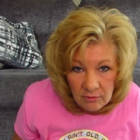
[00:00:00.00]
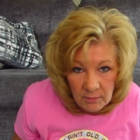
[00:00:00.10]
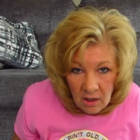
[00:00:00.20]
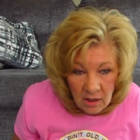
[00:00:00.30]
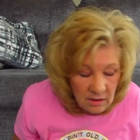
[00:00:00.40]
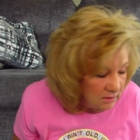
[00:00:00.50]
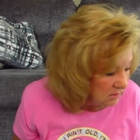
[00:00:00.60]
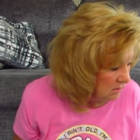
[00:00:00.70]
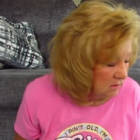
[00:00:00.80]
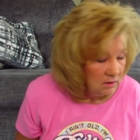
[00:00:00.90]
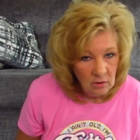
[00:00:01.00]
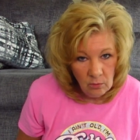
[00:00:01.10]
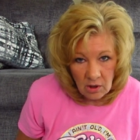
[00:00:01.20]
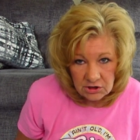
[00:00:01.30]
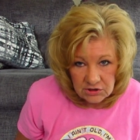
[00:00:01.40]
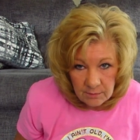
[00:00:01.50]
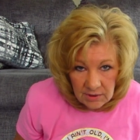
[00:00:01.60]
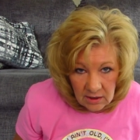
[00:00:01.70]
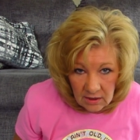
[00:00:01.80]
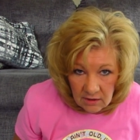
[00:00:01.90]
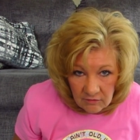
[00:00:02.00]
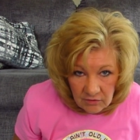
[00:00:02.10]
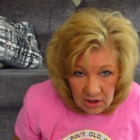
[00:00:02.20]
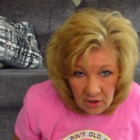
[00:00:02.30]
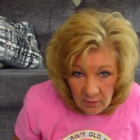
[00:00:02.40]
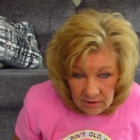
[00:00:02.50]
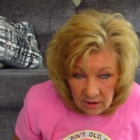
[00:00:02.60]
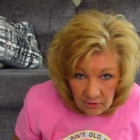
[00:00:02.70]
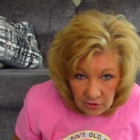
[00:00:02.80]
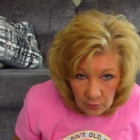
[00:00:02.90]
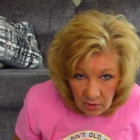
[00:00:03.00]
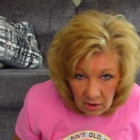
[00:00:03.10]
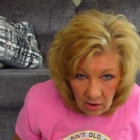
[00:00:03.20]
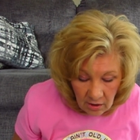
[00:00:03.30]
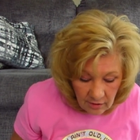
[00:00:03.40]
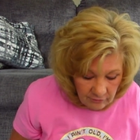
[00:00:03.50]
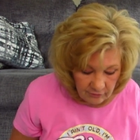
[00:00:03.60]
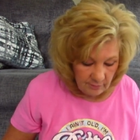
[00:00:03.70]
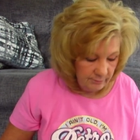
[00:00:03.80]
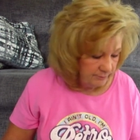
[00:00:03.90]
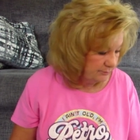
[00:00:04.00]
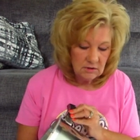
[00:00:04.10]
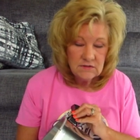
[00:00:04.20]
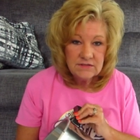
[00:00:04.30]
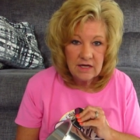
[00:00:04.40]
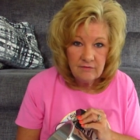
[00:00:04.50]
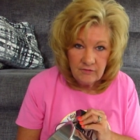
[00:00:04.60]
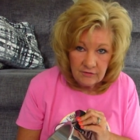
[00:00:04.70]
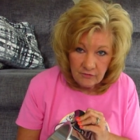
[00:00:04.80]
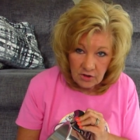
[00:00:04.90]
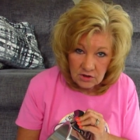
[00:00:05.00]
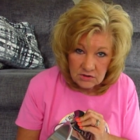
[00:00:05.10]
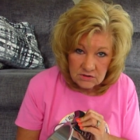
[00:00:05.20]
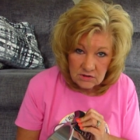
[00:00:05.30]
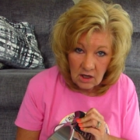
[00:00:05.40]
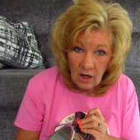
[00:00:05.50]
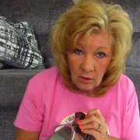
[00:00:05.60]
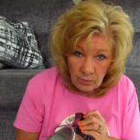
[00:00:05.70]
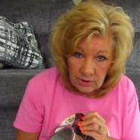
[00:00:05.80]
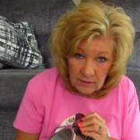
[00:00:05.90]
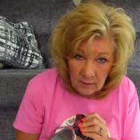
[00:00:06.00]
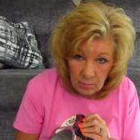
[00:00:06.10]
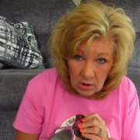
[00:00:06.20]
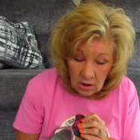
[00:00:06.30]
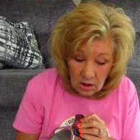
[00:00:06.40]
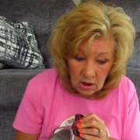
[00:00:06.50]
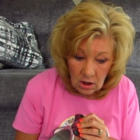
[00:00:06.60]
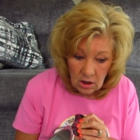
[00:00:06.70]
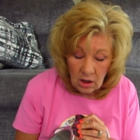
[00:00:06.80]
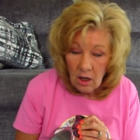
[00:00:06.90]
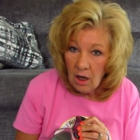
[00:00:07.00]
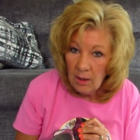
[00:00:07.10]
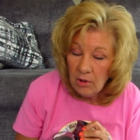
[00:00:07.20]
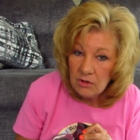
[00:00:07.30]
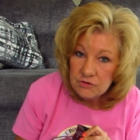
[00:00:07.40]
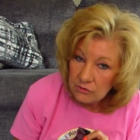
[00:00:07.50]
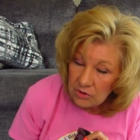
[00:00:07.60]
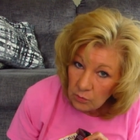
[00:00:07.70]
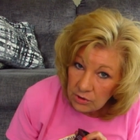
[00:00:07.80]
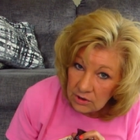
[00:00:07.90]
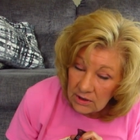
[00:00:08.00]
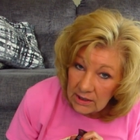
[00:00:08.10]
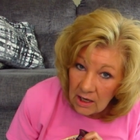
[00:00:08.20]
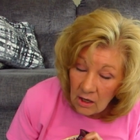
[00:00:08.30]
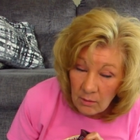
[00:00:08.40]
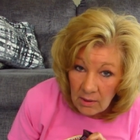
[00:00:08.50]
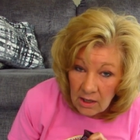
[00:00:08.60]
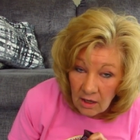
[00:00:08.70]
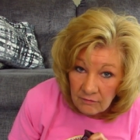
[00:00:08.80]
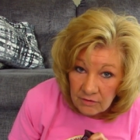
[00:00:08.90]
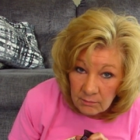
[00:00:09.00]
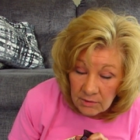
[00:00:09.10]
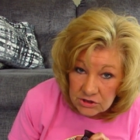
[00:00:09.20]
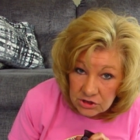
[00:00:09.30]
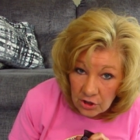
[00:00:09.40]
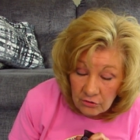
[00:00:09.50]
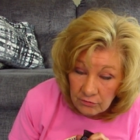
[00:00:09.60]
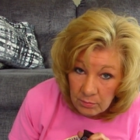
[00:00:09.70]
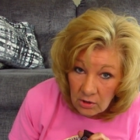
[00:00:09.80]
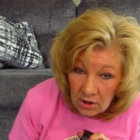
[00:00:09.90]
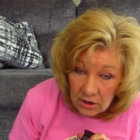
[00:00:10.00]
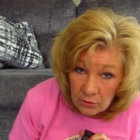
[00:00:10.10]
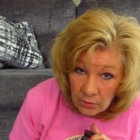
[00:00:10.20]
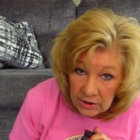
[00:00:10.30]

mind. Watch the beginning of the video. I tell you where I got it from. Safety first. I'll read the book. I'm also going to get out my oven, my stove book, and